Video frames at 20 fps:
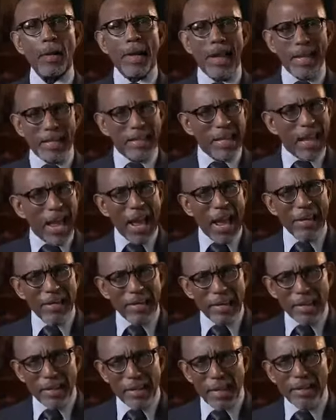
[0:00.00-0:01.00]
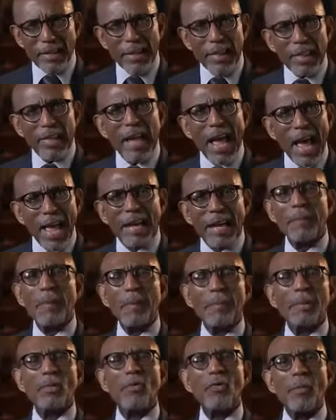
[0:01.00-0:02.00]
It's the idea that the economy
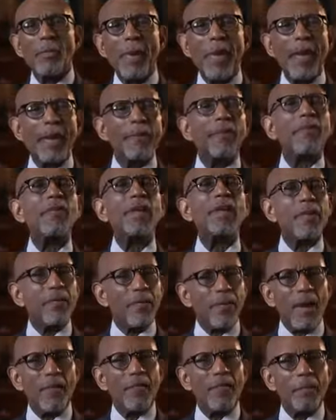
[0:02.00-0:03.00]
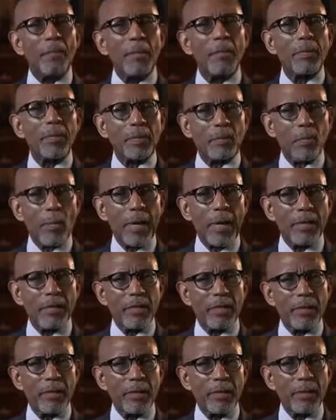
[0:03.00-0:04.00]
must remain free of government
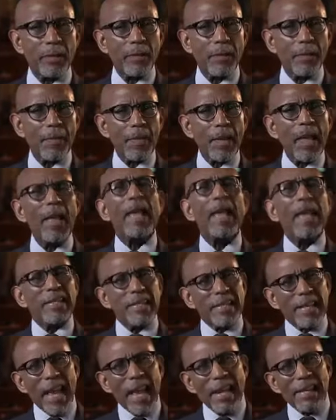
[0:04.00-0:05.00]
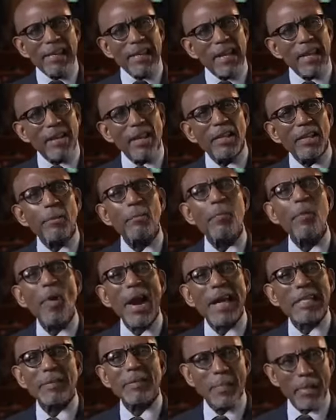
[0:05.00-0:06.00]
persuasion. It's the idea that the
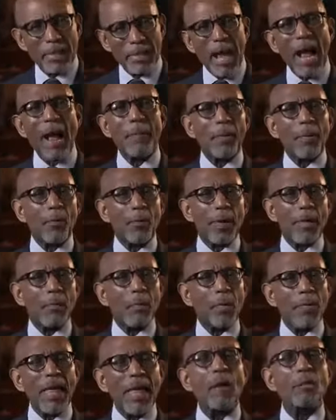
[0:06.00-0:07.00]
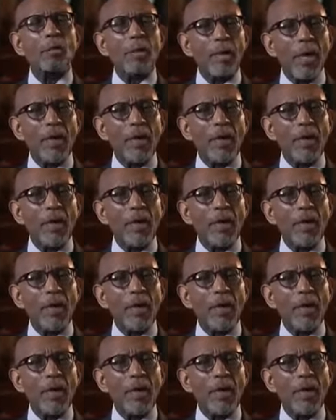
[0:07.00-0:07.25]
press must operate without